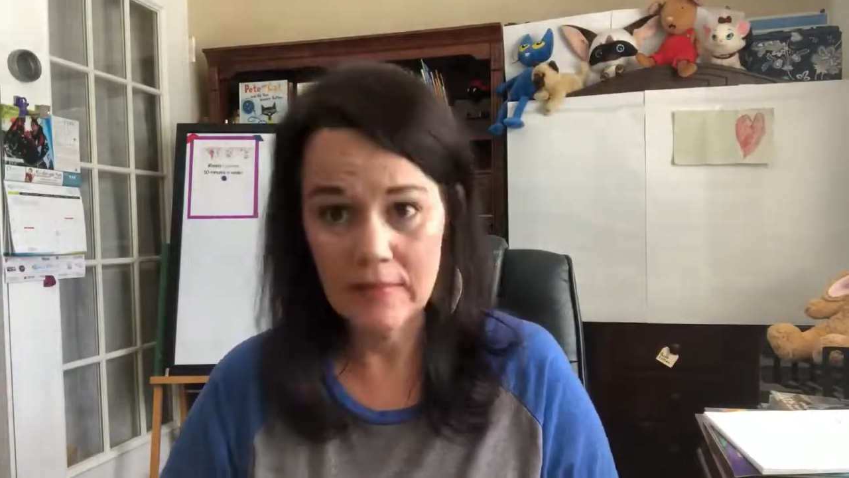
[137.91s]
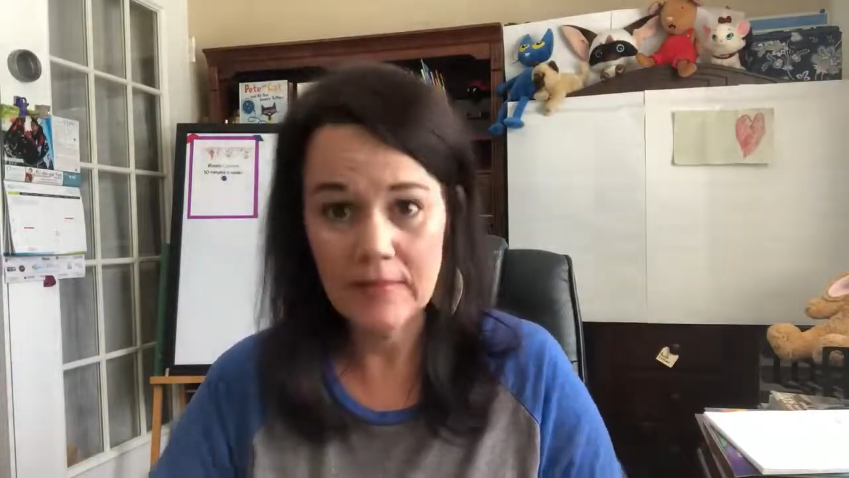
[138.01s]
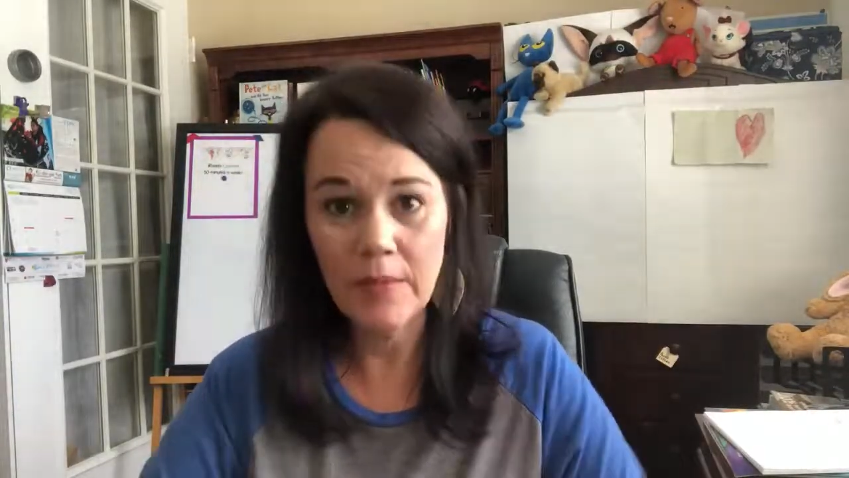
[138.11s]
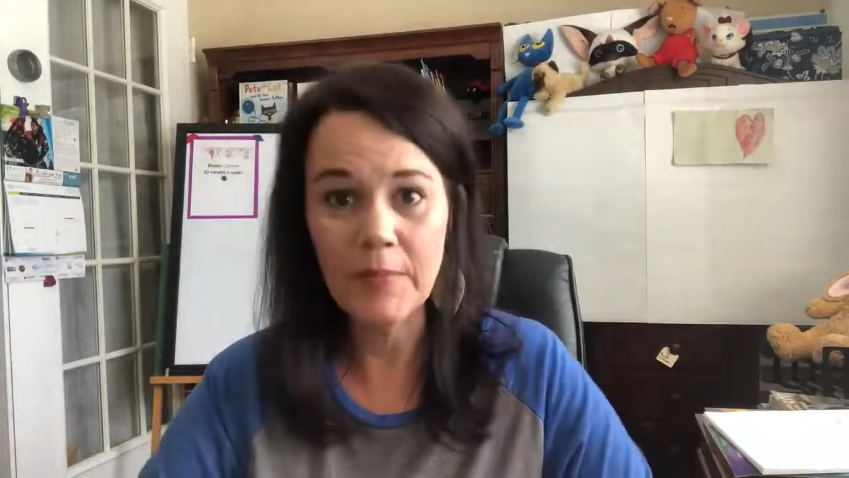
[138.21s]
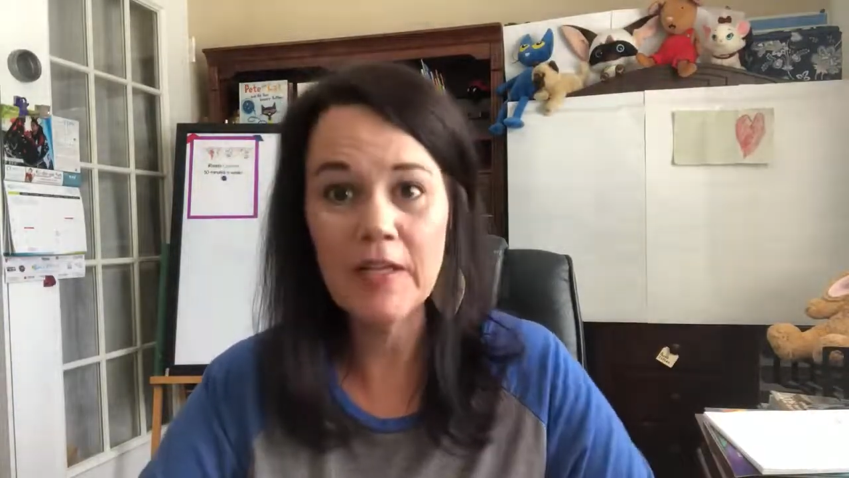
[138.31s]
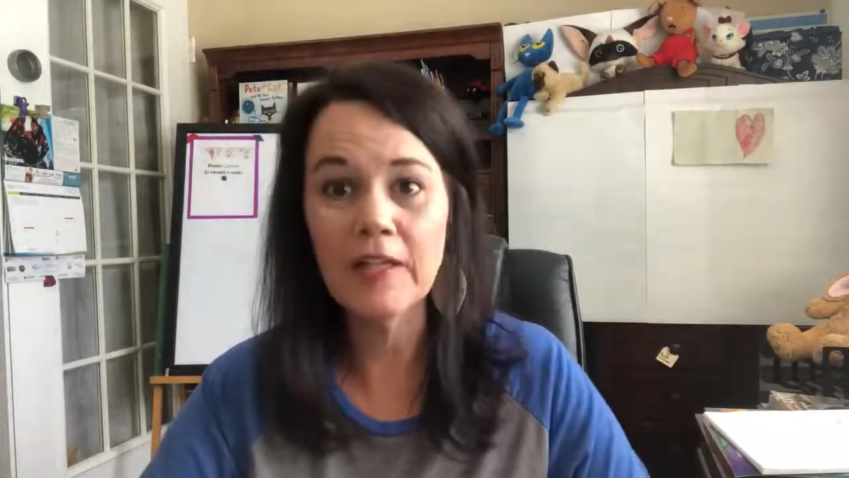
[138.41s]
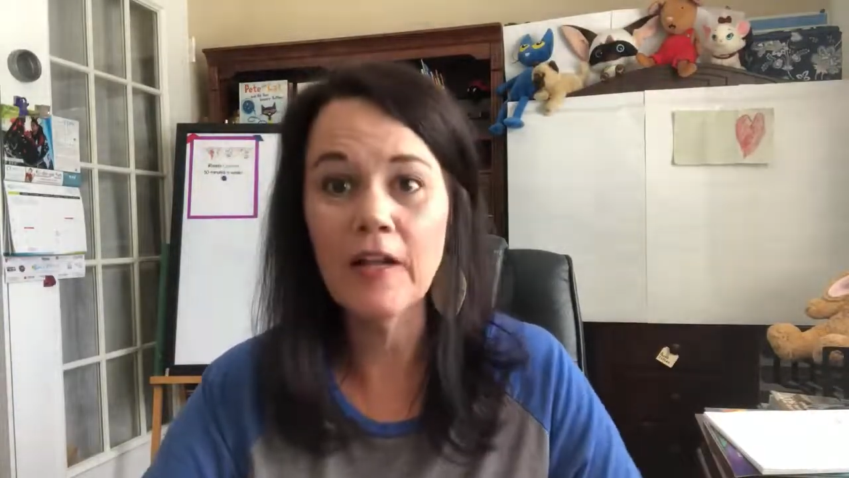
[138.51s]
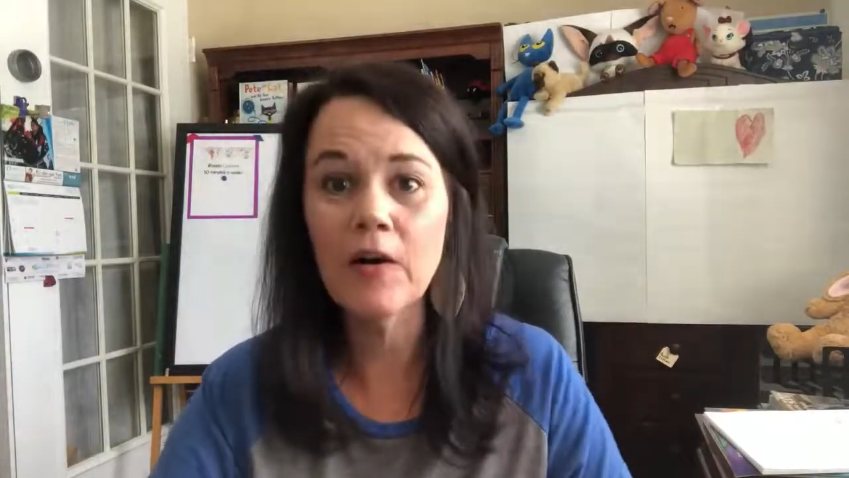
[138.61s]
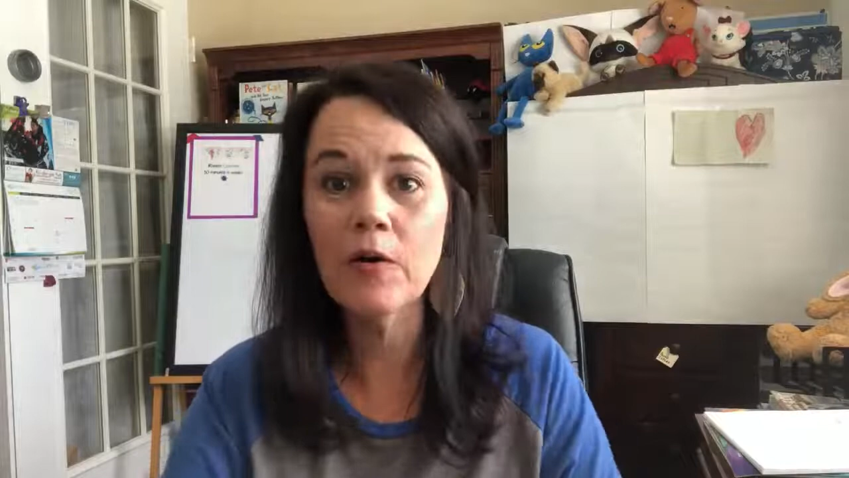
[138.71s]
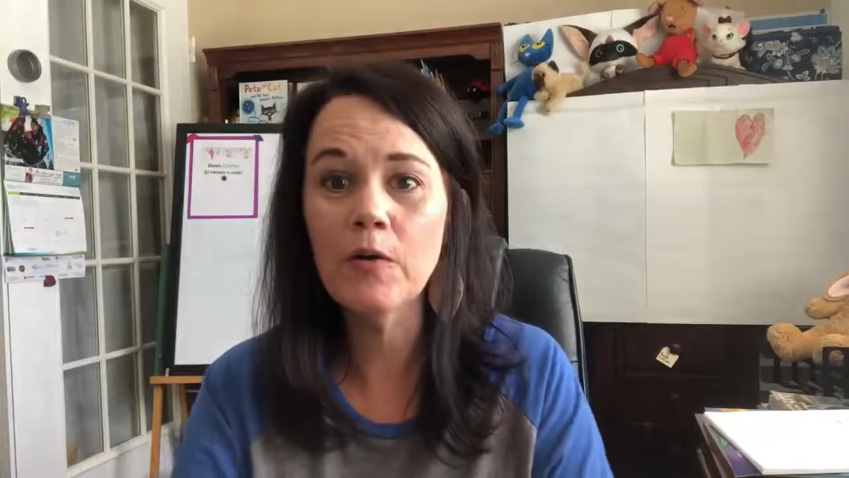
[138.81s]
It's going to be a
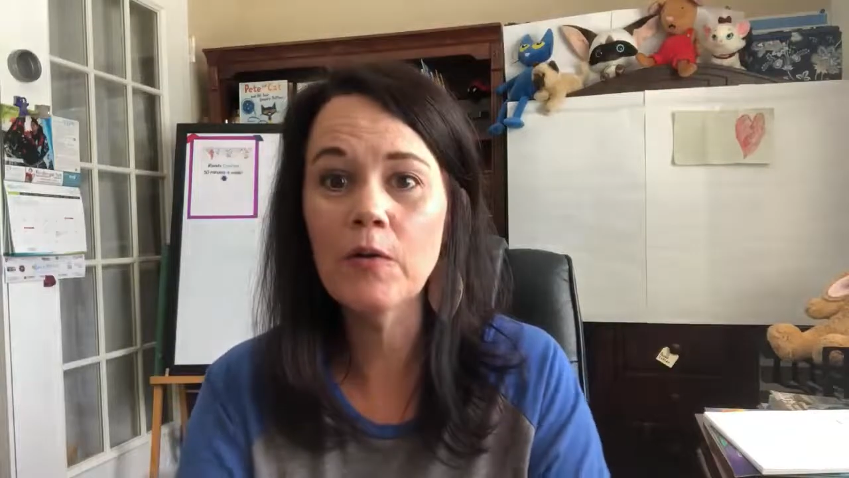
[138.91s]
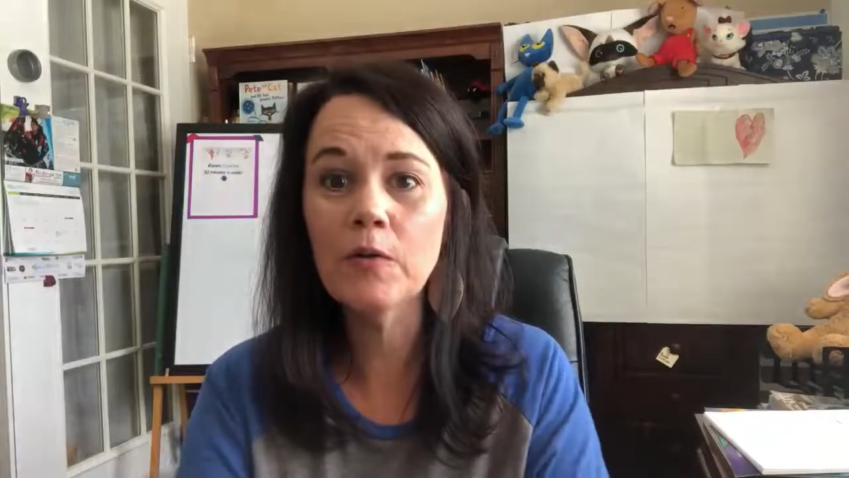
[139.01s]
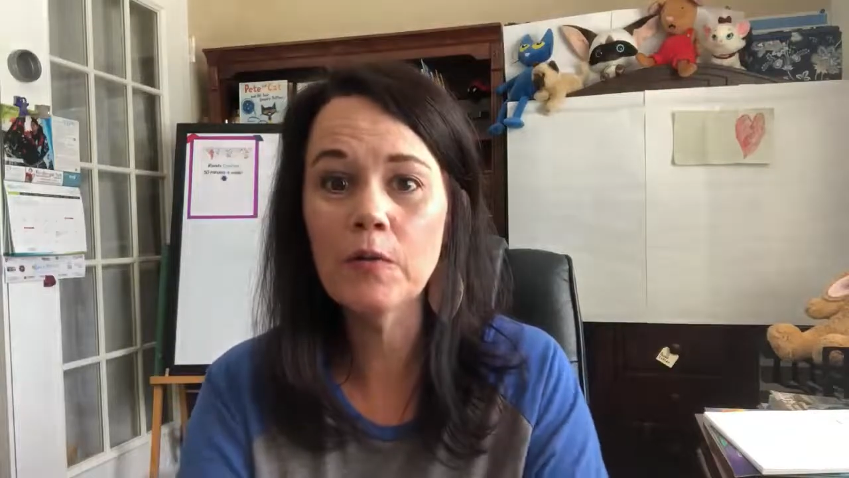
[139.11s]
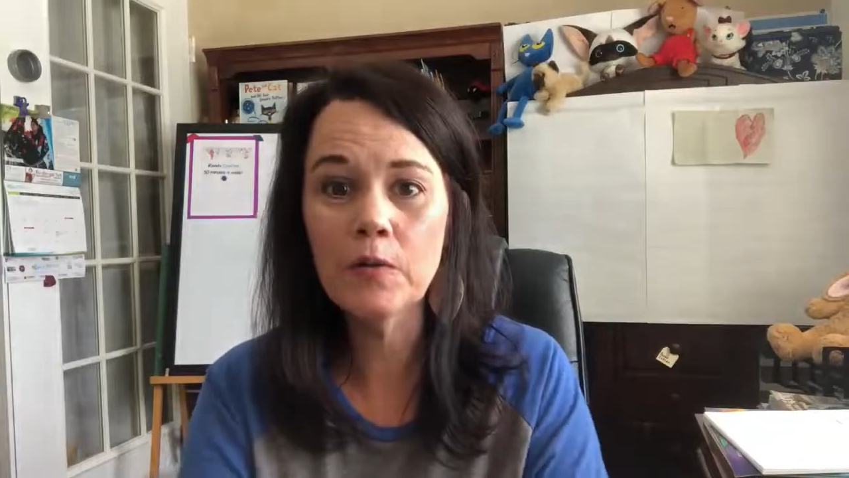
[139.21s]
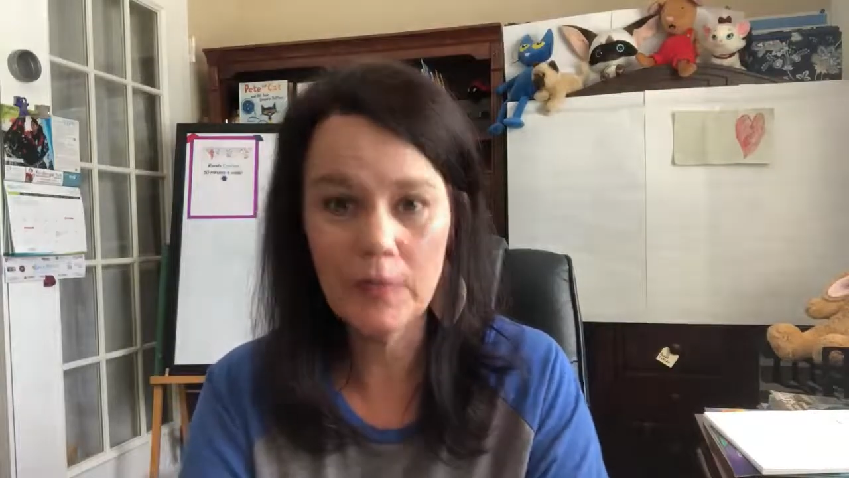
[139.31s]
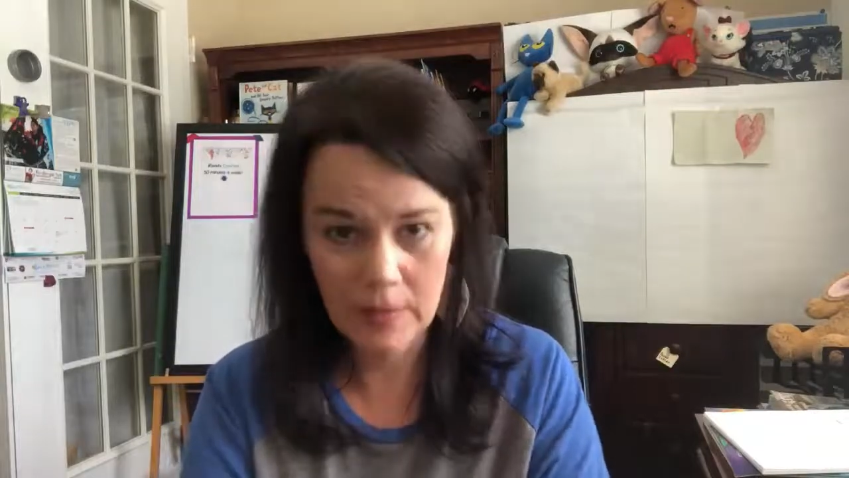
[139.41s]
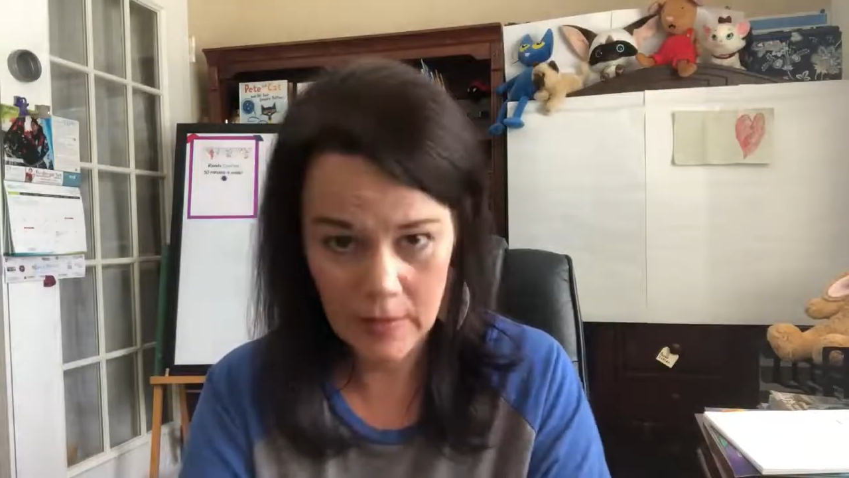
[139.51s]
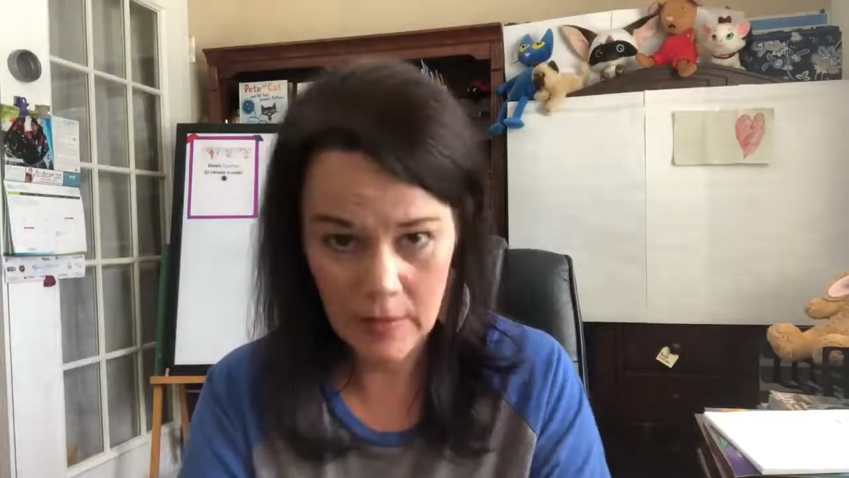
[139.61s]
long,